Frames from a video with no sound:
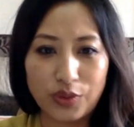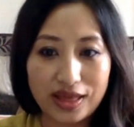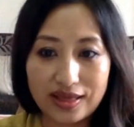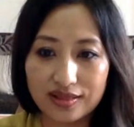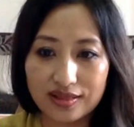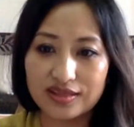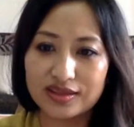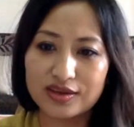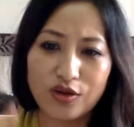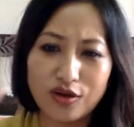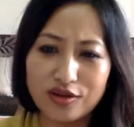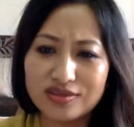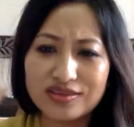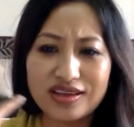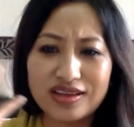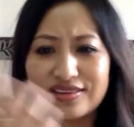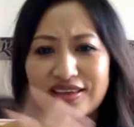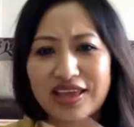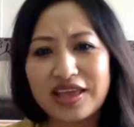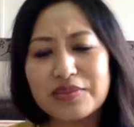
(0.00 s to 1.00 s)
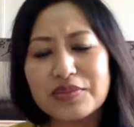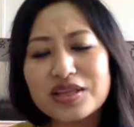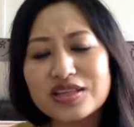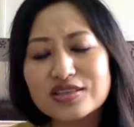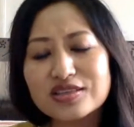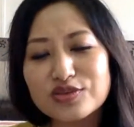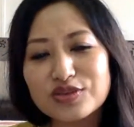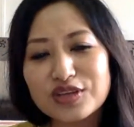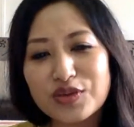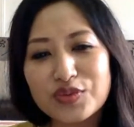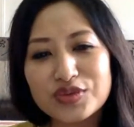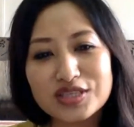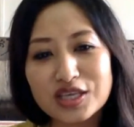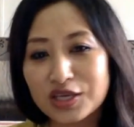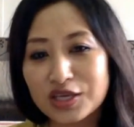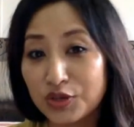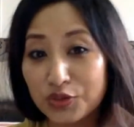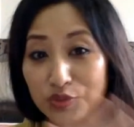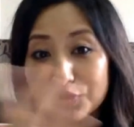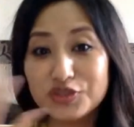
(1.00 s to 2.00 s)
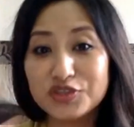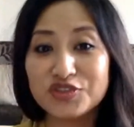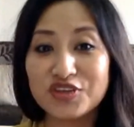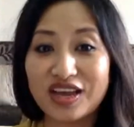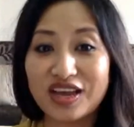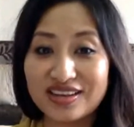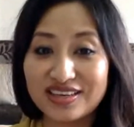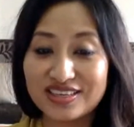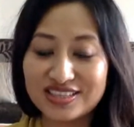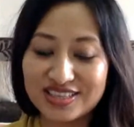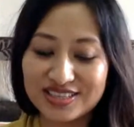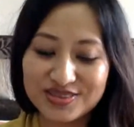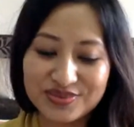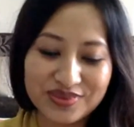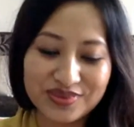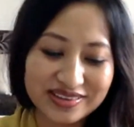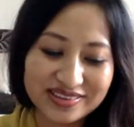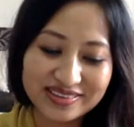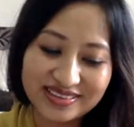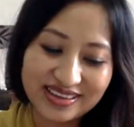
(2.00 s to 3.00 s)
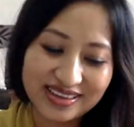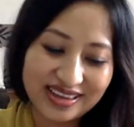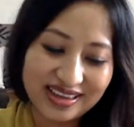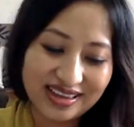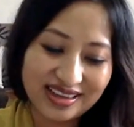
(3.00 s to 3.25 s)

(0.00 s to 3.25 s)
well? And all that came in. So there was a huge challenge as well.